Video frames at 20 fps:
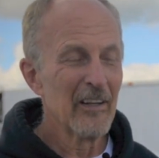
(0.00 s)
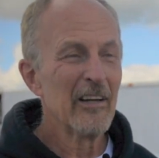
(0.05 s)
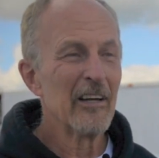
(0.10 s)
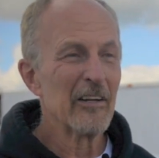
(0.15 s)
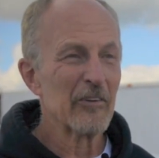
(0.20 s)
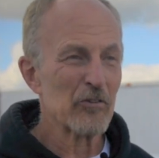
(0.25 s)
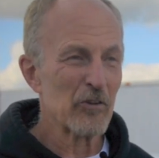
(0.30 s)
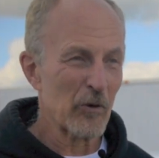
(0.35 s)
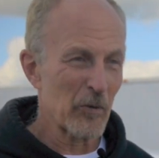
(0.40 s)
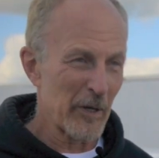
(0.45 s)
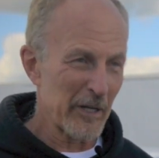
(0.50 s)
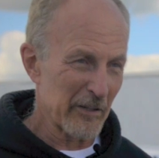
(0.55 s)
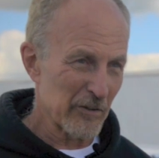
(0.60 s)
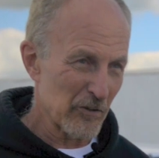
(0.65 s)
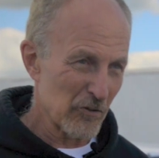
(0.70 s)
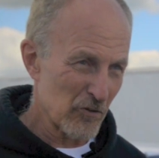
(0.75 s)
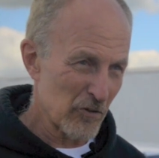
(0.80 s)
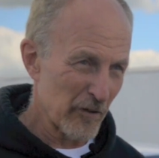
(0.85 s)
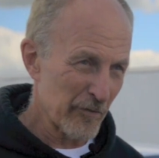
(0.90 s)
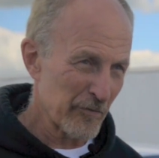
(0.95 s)
until we get
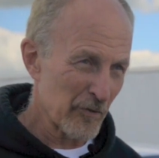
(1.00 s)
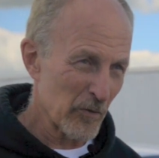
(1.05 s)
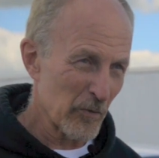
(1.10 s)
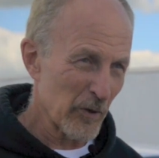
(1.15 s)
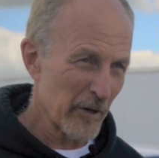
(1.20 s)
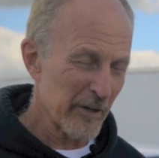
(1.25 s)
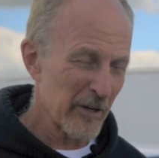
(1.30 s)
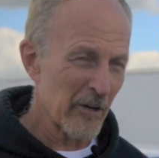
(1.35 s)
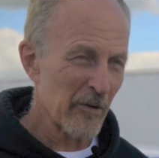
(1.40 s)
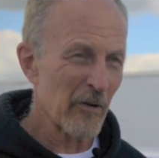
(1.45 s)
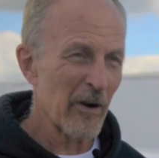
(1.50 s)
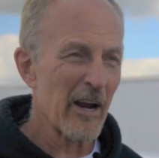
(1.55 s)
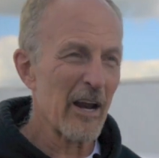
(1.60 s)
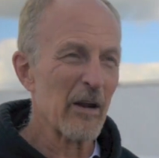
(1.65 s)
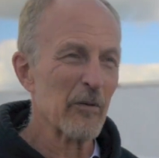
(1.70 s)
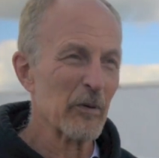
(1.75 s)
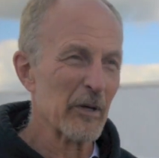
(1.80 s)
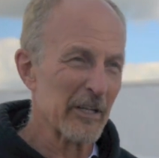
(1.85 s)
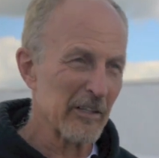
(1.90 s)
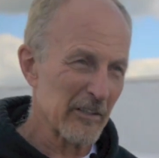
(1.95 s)
the shifter working
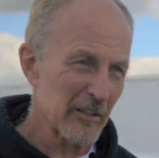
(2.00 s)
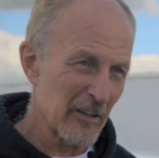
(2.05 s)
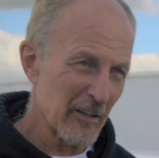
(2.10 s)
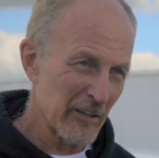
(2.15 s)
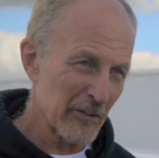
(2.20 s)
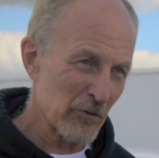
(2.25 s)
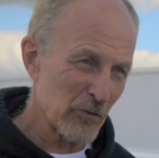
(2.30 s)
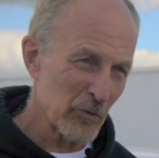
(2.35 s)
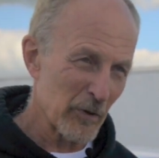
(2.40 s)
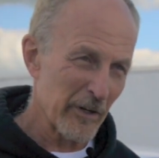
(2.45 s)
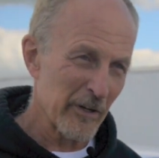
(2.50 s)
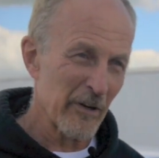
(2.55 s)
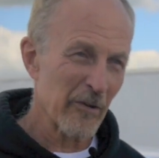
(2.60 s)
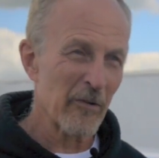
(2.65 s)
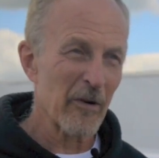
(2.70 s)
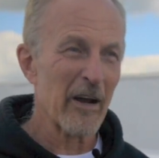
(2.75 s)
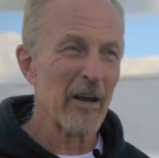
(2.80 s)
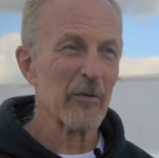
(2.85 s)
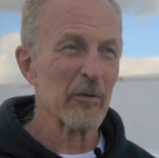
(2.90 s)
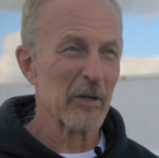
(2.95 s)
right, we get the clutch working
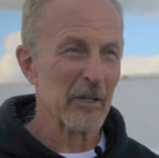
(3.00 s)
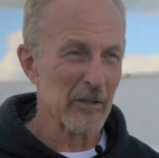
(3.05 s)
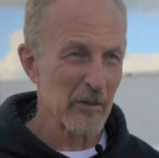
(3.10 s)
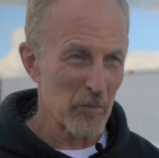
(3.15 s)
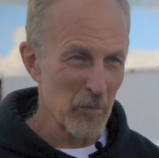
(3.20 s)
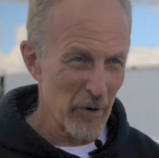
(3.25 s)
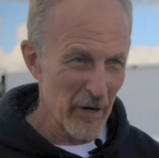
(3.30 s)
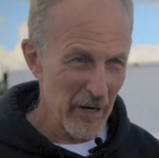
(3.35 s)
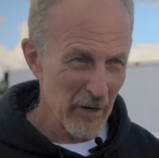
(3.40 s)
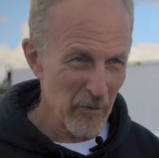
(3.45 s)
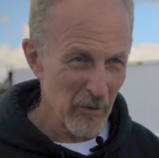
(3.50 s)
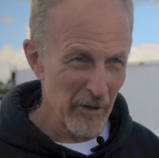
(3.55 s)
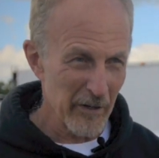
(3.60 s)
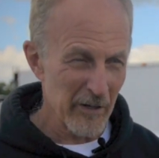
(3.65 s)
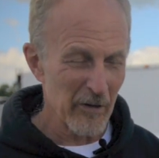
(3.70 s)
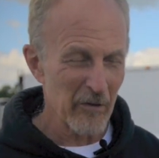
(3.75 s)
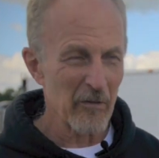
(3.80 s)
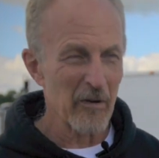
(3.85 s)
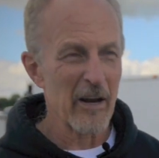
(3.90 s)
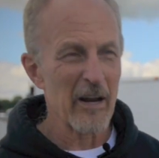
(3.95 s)
right, we get the brake
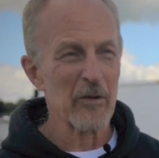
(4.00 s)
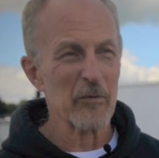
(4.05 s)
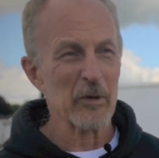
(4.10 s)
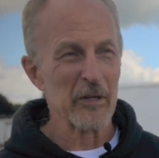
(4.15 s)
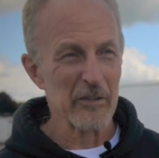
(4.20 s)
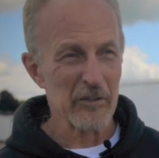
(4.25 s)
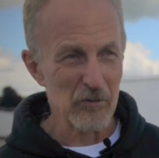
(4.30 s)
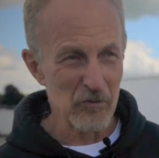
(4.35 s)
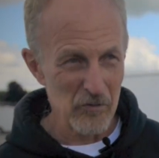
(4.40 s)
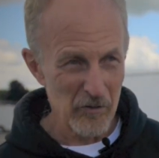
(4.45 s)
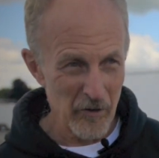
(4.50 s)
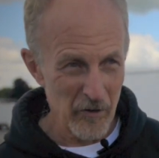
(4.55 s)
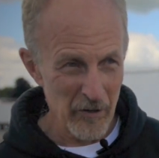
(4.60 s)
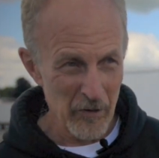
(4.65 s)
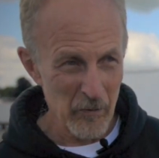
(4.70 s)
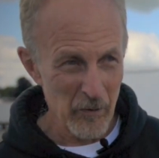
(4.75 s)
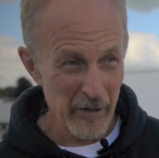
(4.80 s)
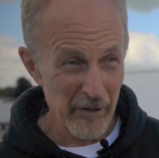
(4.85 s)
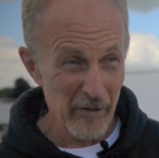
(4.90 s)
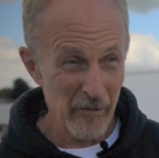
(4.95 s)
working right, we get the steering
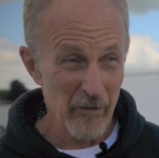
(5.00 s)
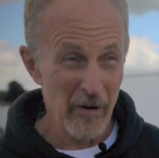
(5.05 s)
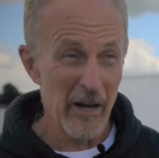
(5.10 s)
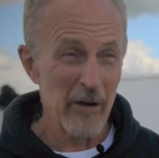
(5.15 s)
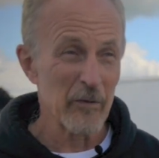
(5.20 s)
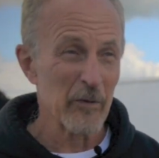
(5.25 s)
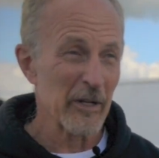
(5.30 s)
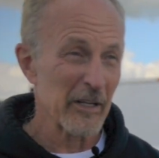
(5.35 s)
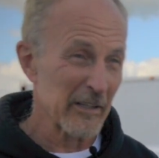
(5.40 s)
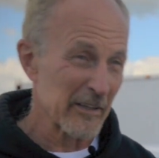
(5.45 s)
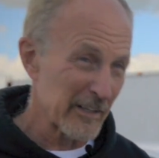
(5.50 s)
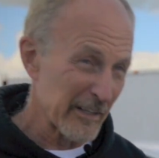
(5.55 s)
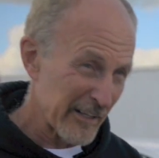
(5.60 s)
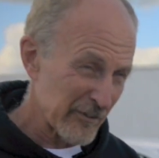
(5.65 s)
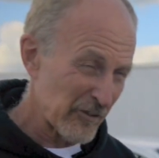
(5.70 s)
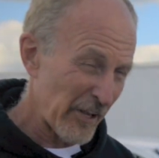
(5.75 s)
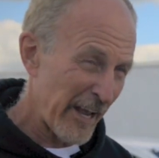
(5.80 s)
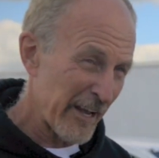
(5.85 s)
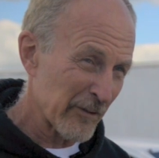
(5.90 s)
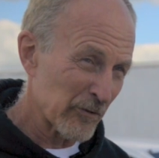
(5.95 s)
working right, we get the
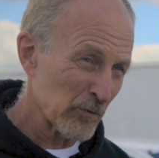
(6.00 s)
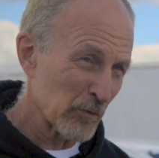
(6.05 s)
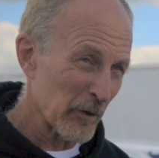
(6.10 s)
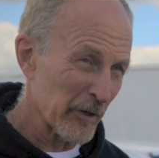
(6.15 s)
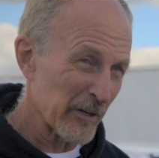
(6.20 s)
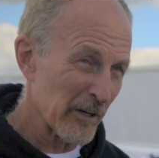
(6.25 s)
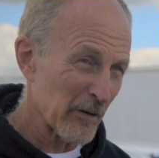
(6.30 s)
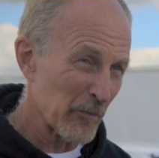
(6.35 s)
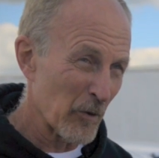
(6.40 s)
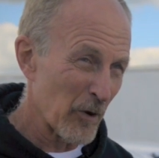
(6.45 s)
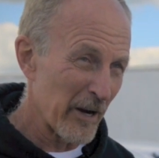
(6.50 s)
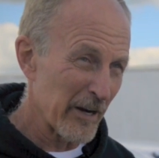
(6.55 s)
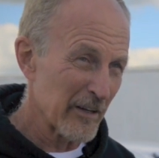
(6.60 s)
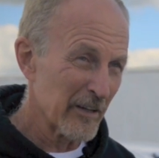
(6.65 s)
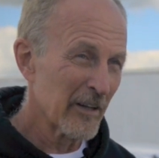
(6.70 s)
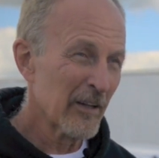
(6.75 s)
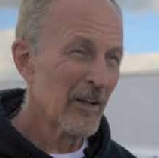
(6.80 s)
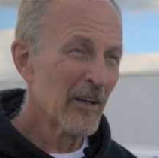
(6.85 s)
gas working right.